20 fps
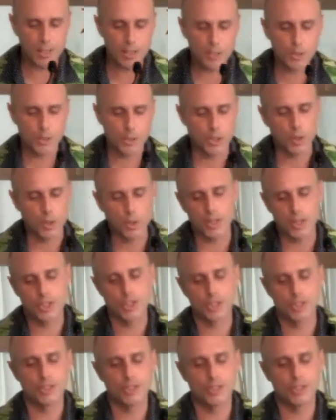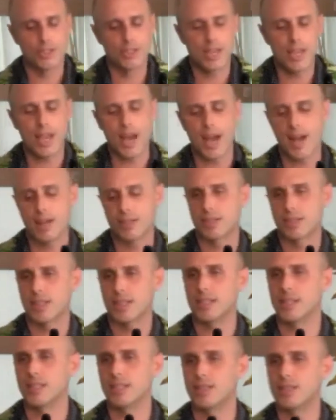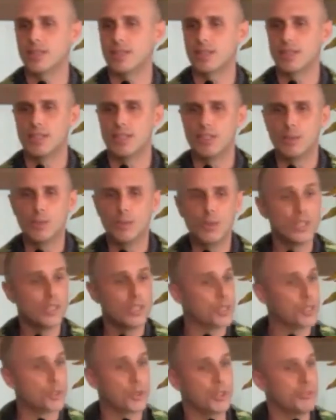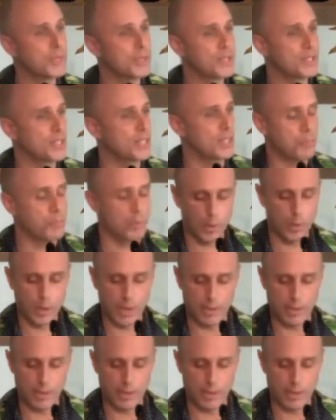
the questions they ask is really sort of missing the point.